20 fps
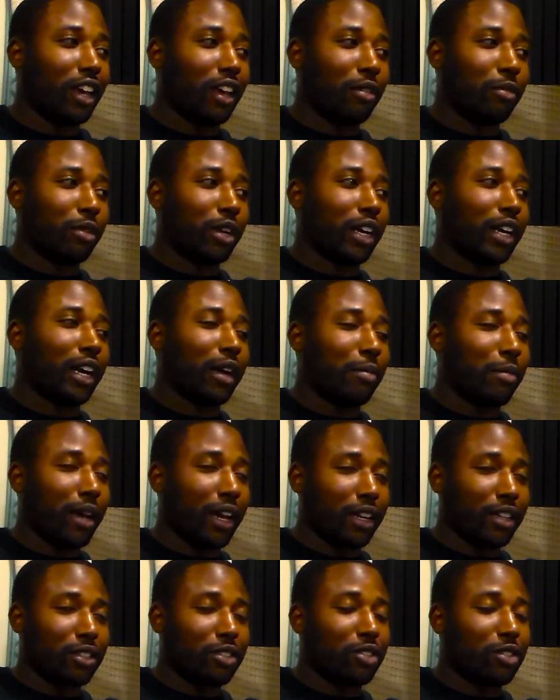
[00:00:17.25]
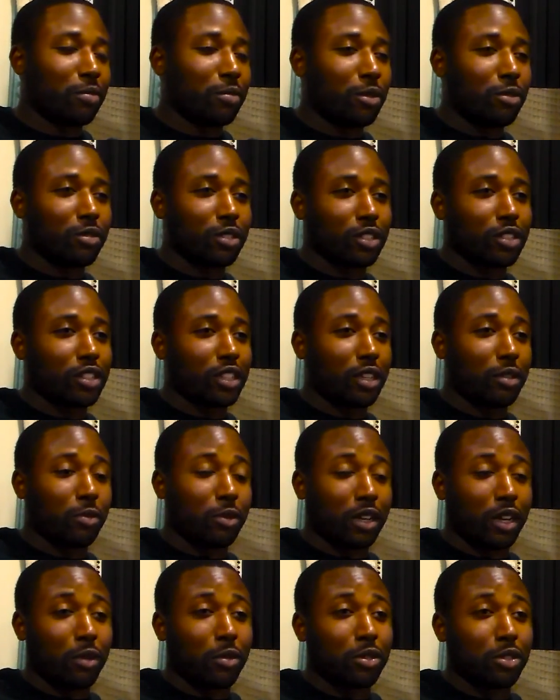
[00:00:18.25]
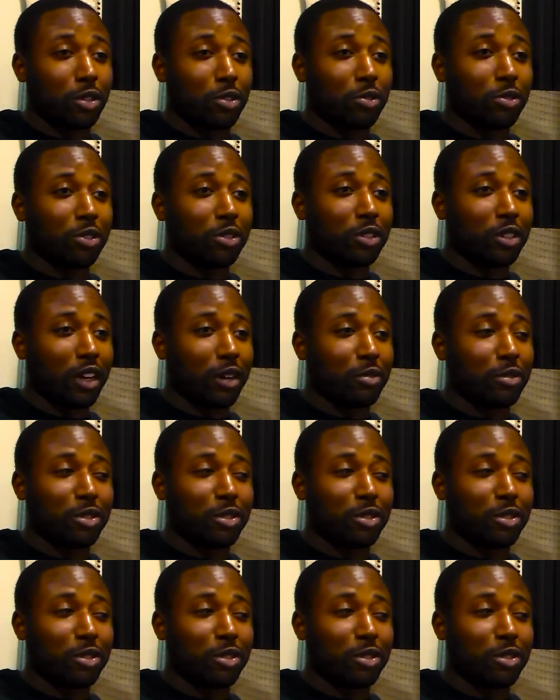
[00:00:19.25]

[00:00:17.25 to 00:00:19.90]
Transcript: And when I got back into the music scene when I was older,